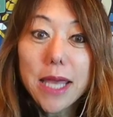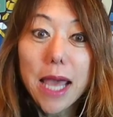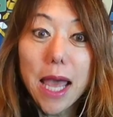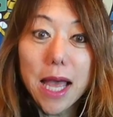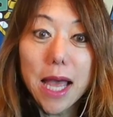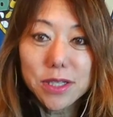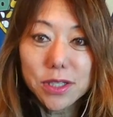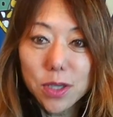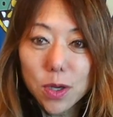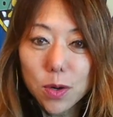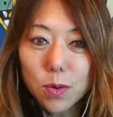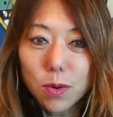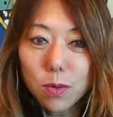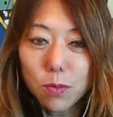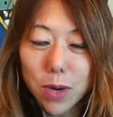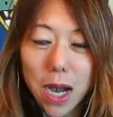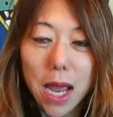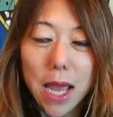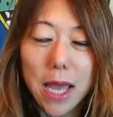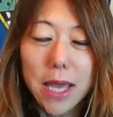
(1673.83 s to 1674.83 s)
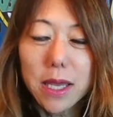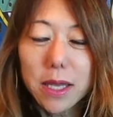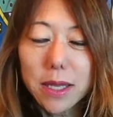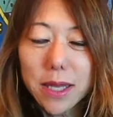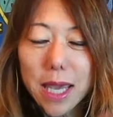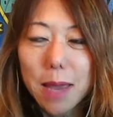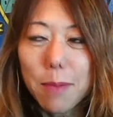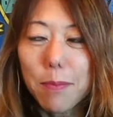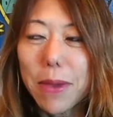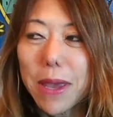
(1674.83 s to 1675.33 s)
Yeah, so when I
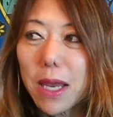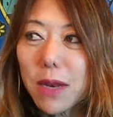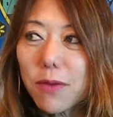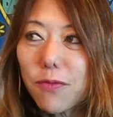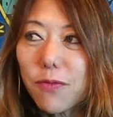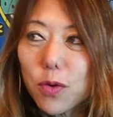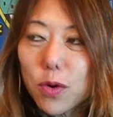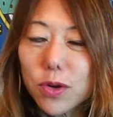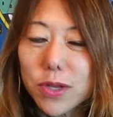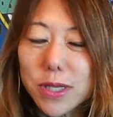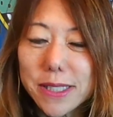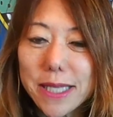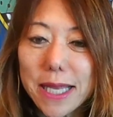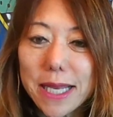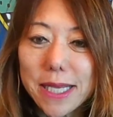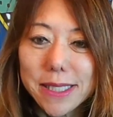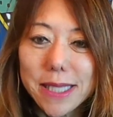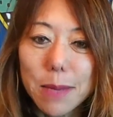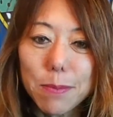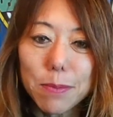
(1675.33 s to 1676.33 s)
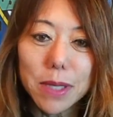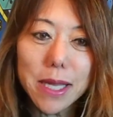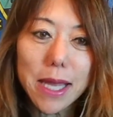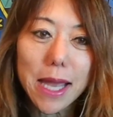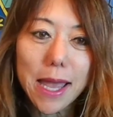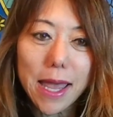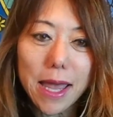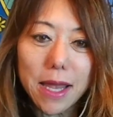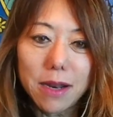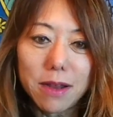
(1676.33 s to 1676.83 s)
campaigned for the state assembly,
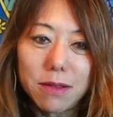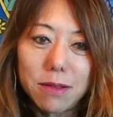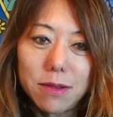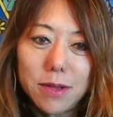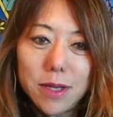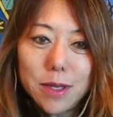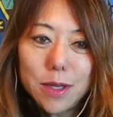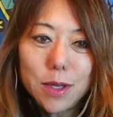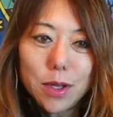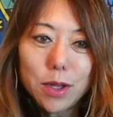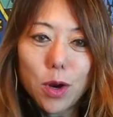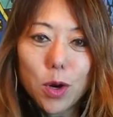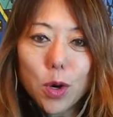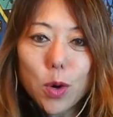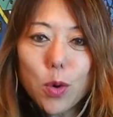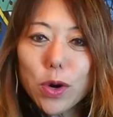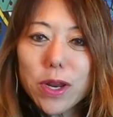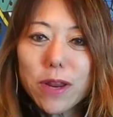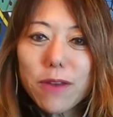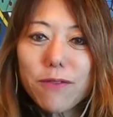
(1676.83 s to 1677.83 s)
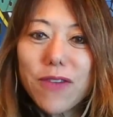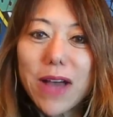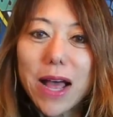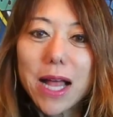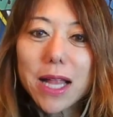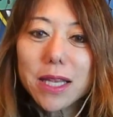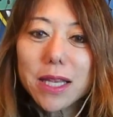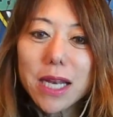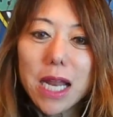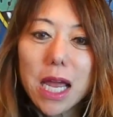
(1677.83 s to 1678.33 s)
I had a accordion
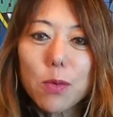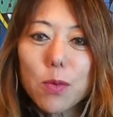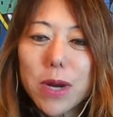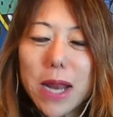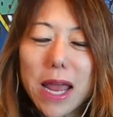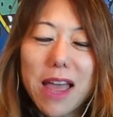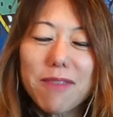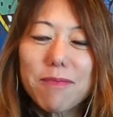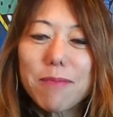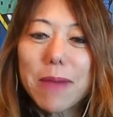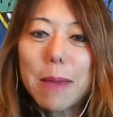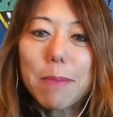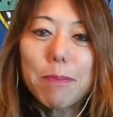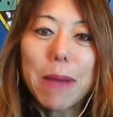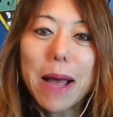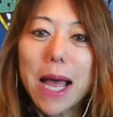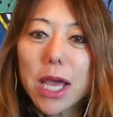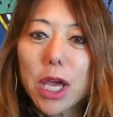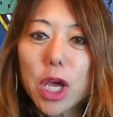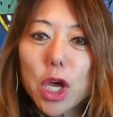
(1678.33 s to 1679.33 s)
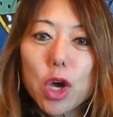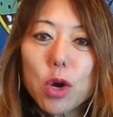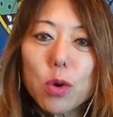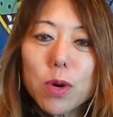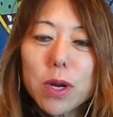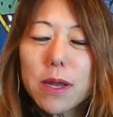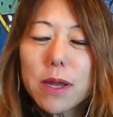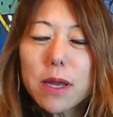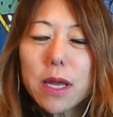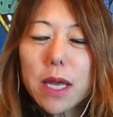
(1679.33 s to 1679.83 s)
file, and I would have my
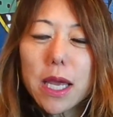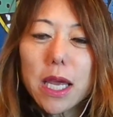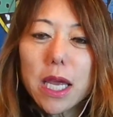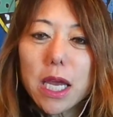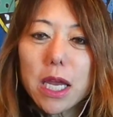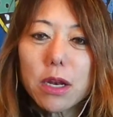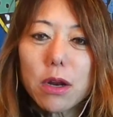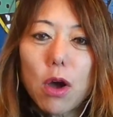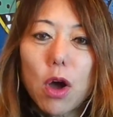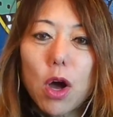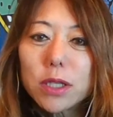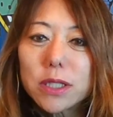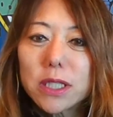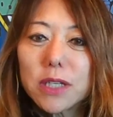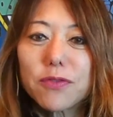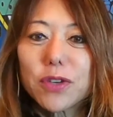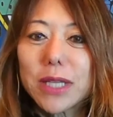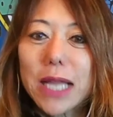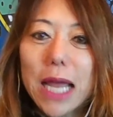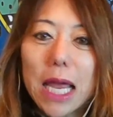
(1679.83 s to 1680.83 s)
bio in all different